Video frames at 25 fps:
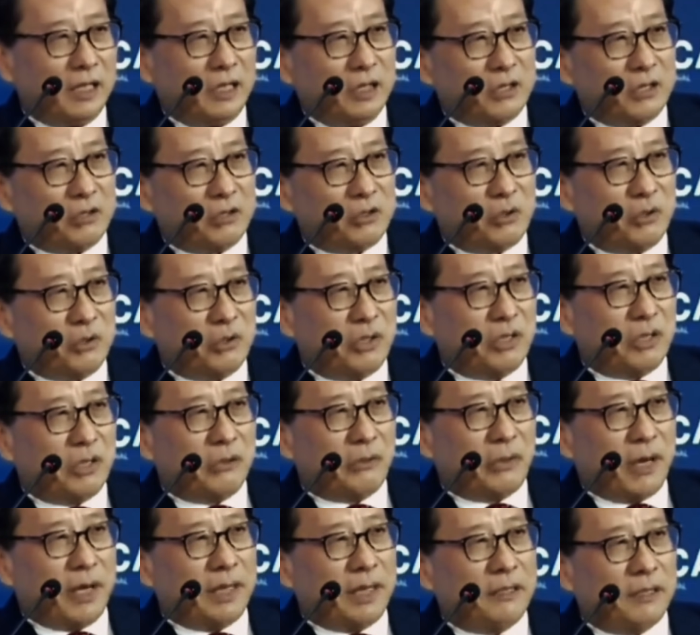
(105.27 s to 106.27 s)
is doing
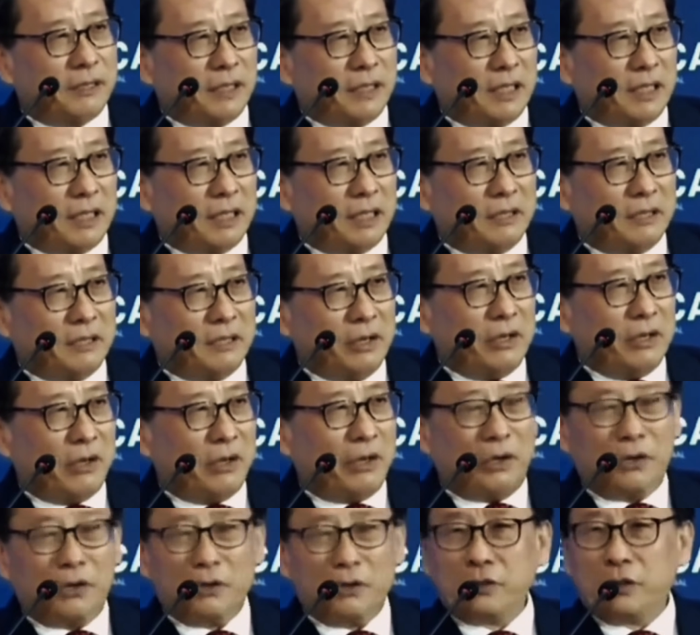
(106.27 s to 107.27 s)
the right
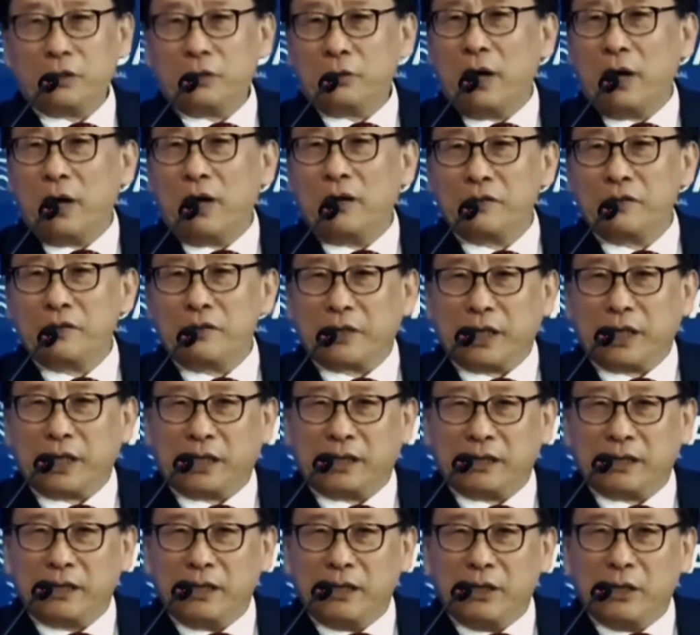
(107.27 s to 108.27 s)
thing or the wrong
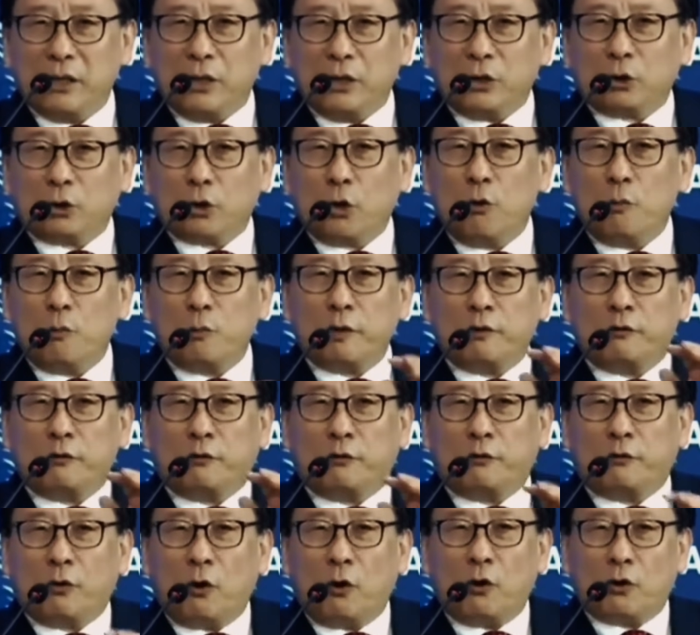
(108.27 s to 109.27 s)
thing. Don't be
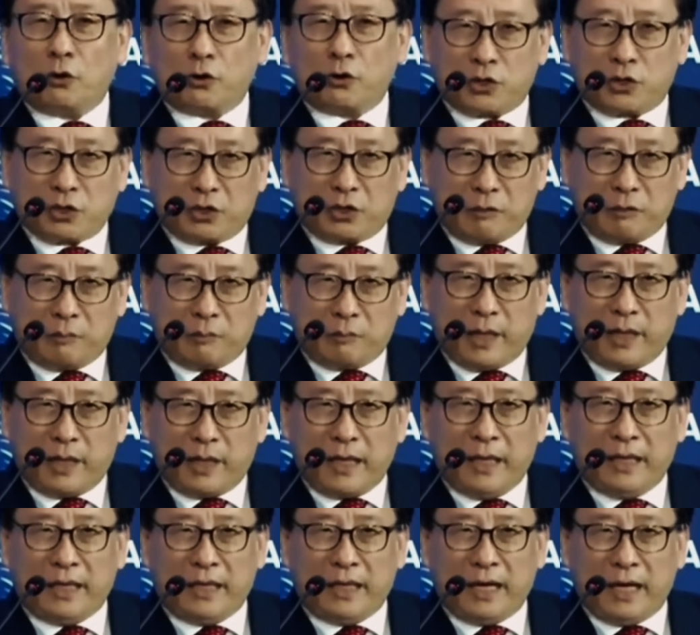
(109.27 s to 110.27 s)
forced by
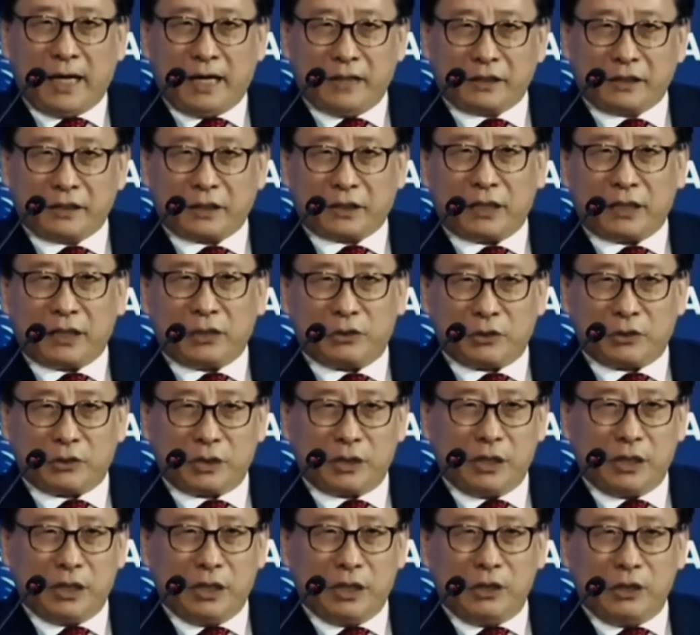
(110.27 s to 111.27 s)
any other
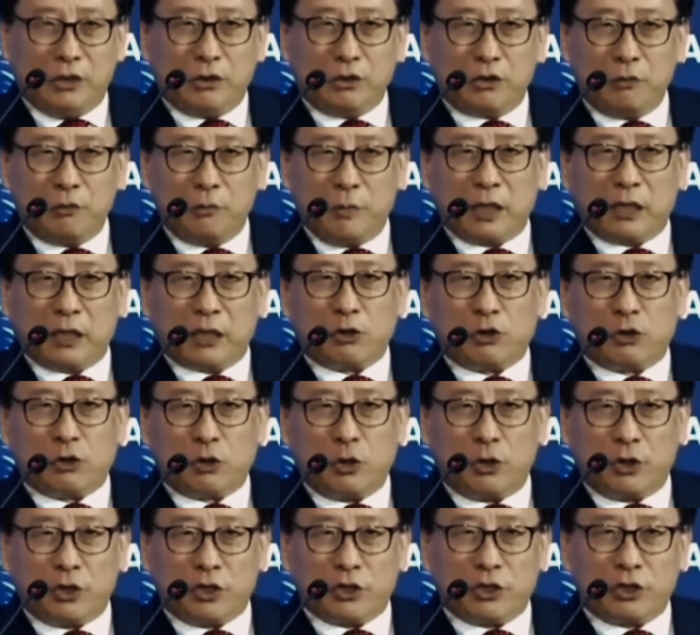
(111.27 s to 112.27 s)
country to make a
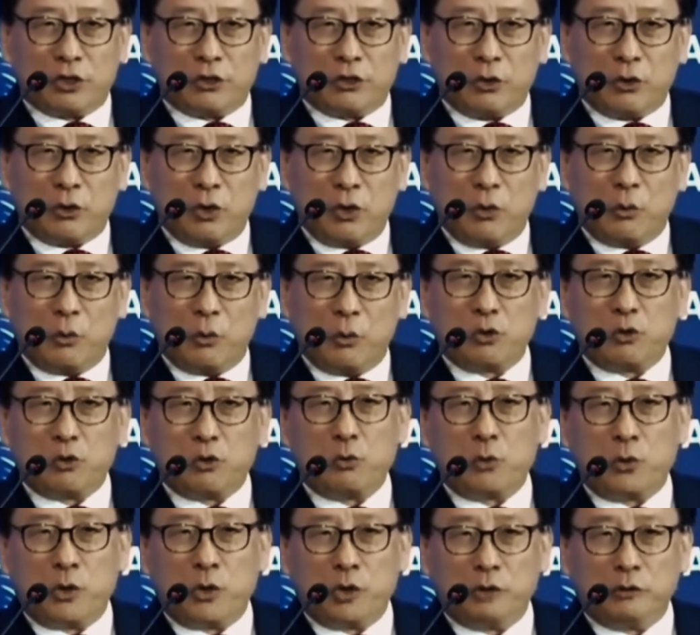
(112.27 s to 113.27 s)
choice
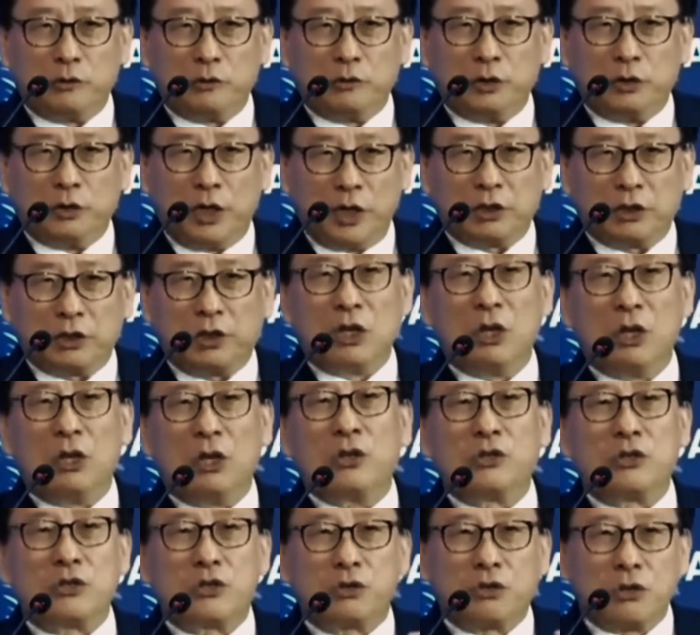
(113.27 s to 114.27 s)
which will not
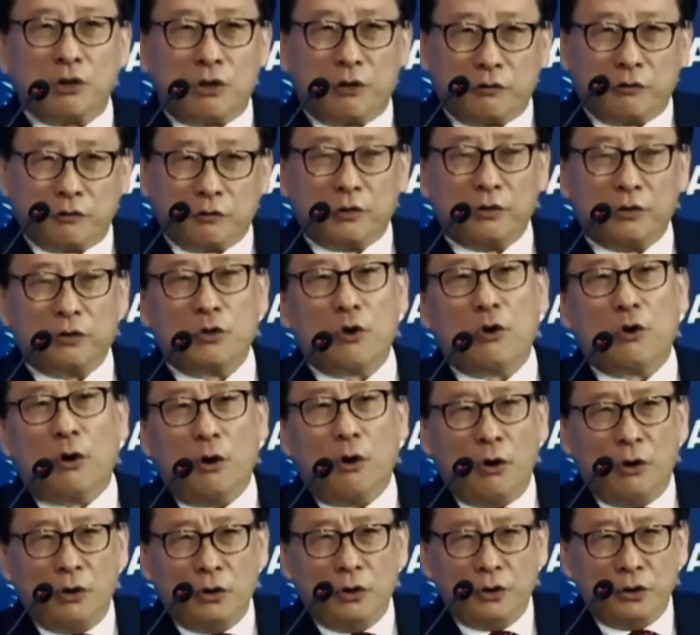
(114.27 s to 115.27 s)
serve
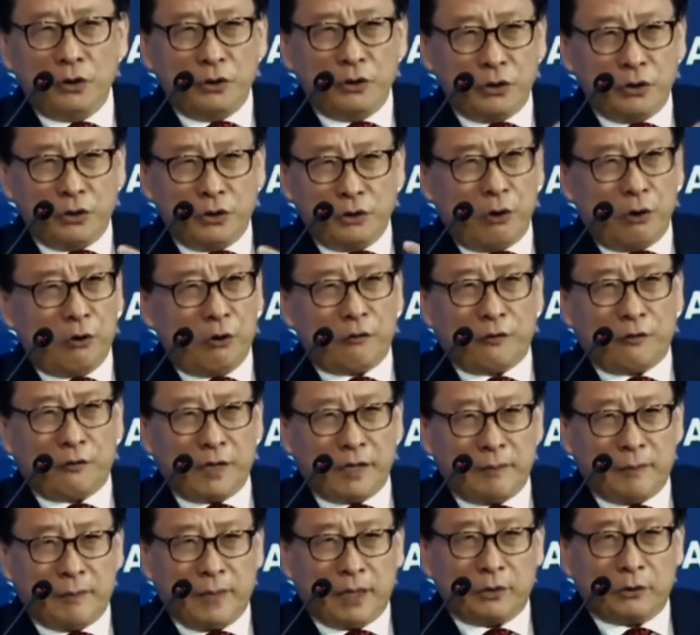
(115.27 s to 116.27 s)
your
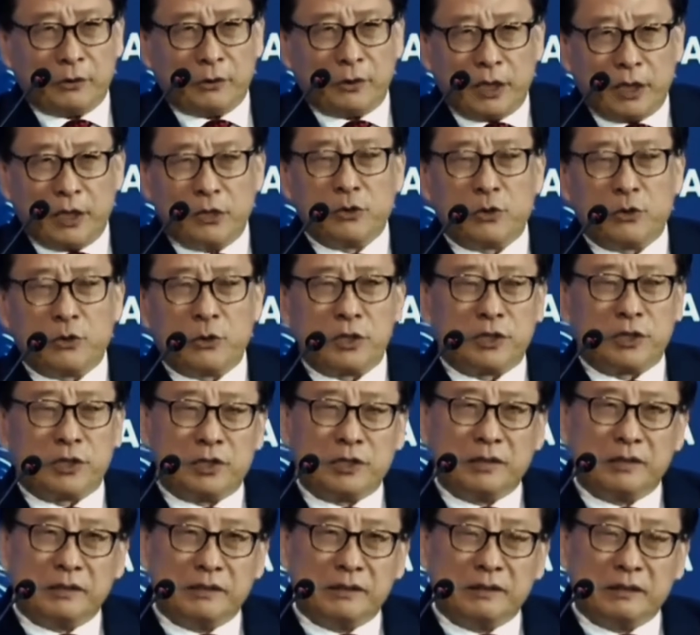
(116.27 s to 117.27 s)
fundamental
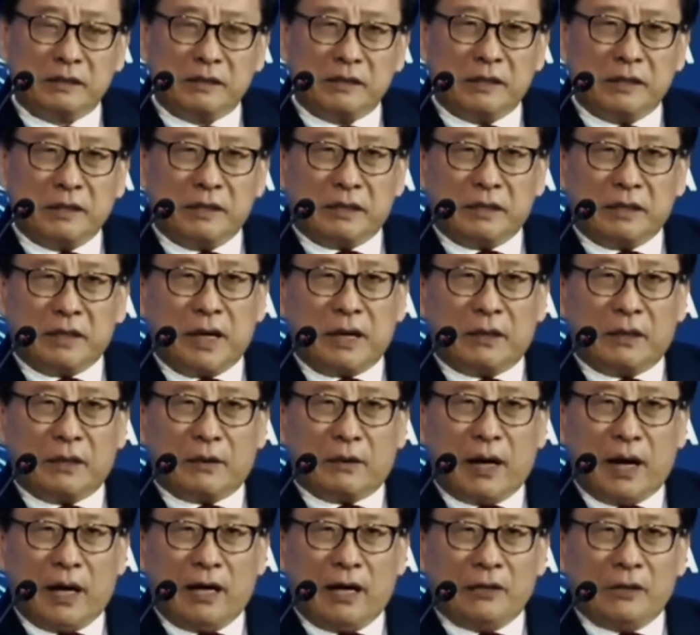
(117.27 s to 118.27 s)
interest.
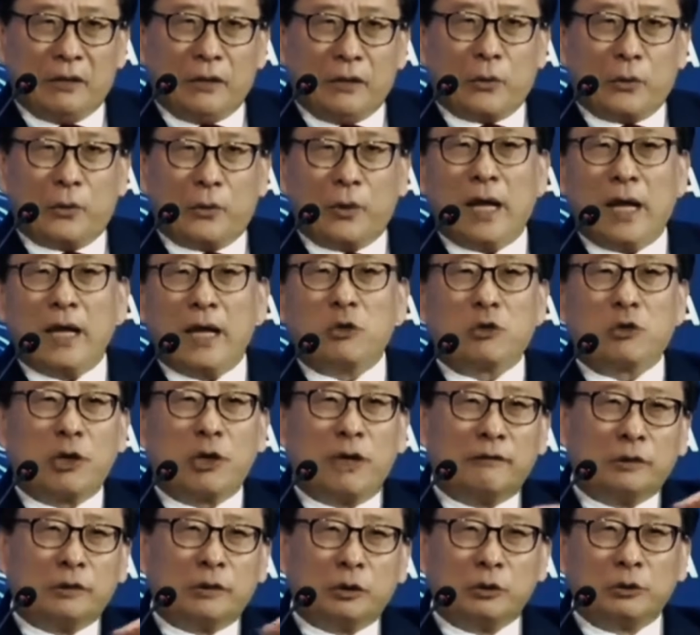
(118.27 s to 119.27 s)
Now, when I
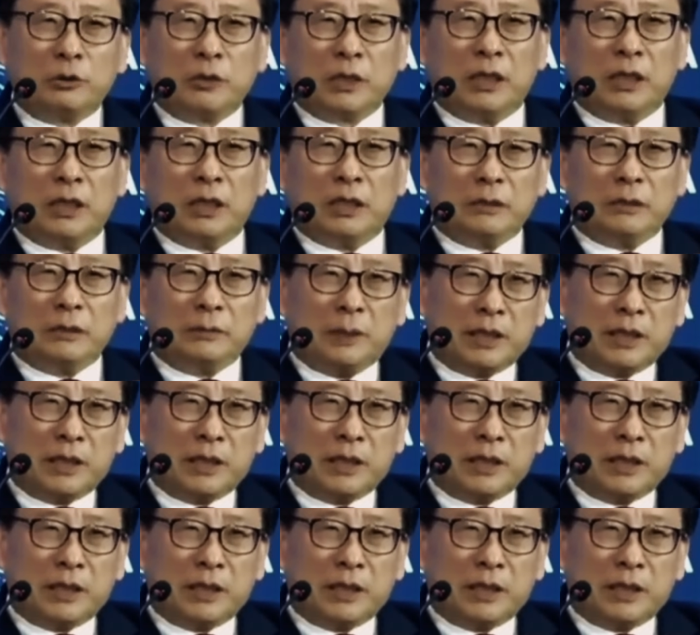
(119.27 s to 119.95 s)
traveled a little